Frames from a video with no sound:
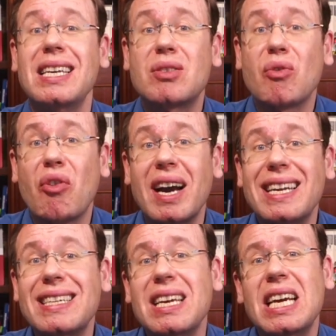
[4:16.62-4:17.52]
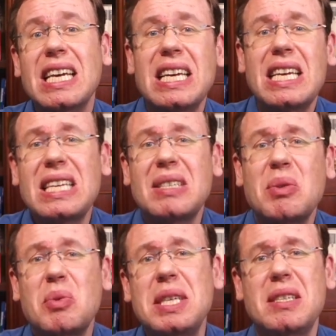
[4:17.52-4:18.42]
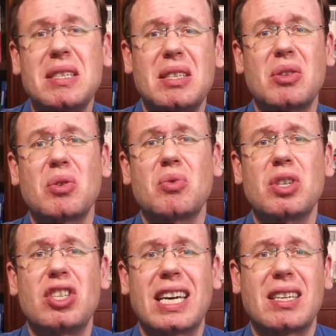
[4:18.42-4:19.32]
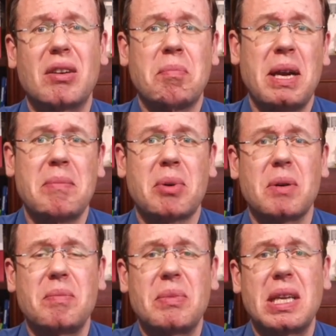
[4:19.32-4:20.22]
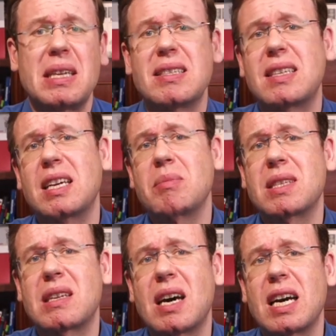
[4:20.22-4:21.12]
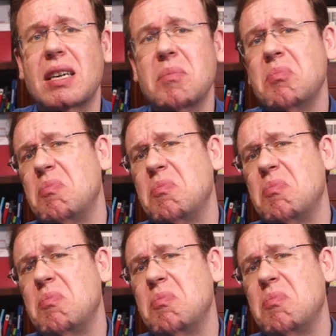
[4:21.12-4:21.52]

is to find easy reasons to reject a paper. Statements like